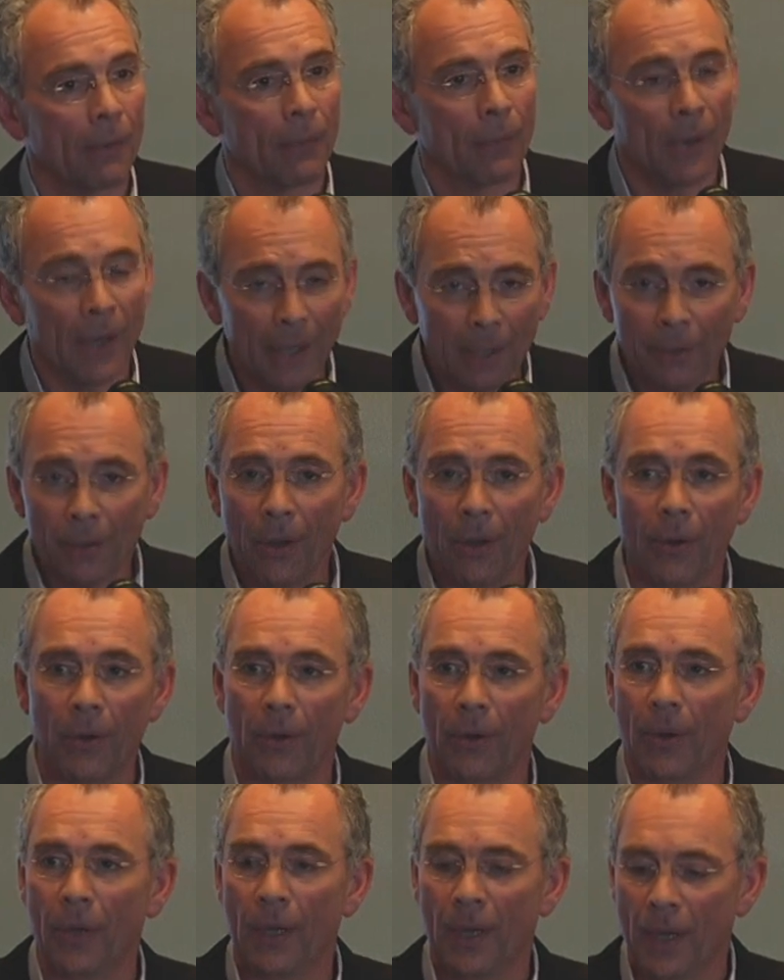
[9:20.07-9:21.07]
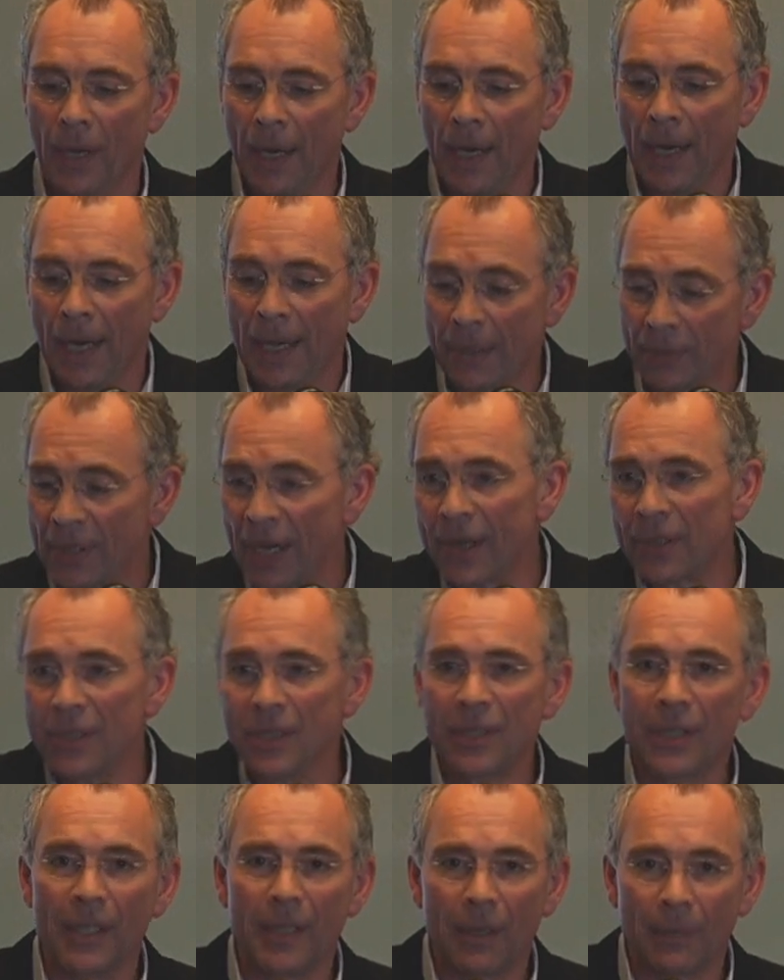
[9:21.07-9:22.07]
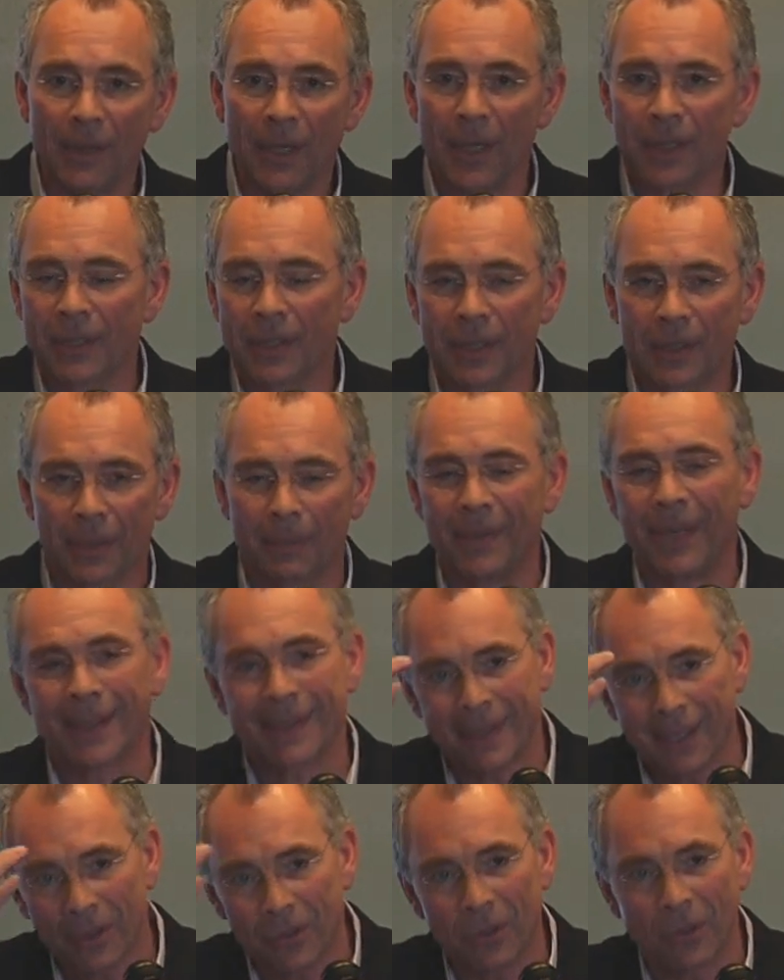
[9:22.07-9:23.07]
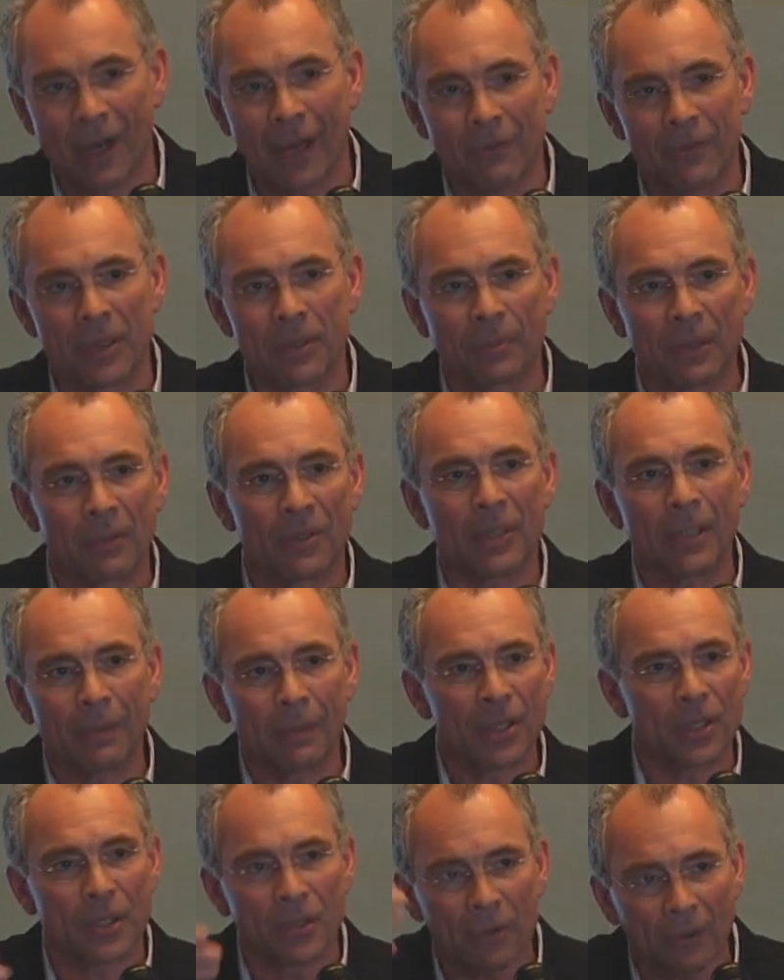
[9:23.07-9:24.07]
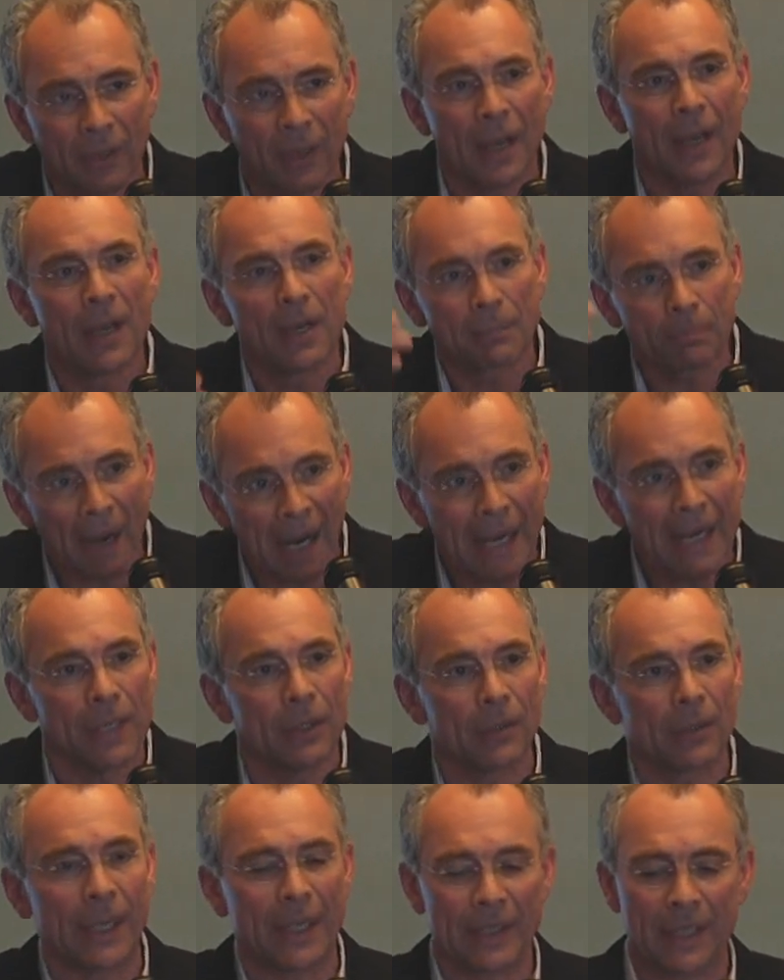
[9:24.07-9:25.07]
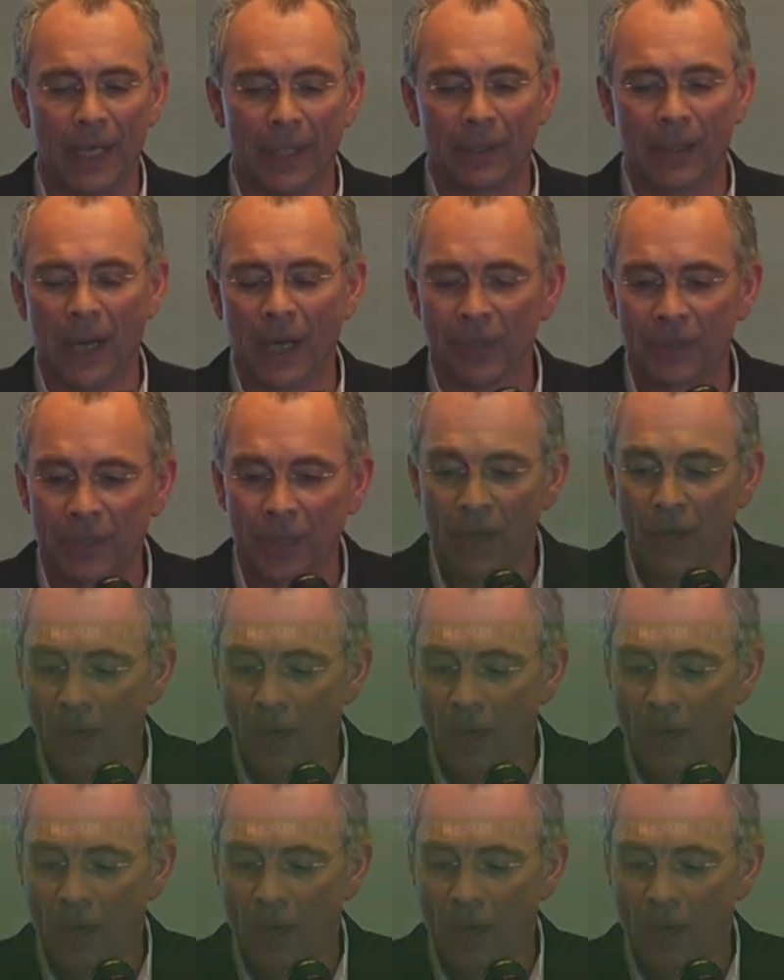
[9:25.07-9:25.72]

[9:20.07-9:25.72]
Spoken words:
Well, hello. And it was actually CWS that sounds so obvious, but CWS has sort of pioneered that technology.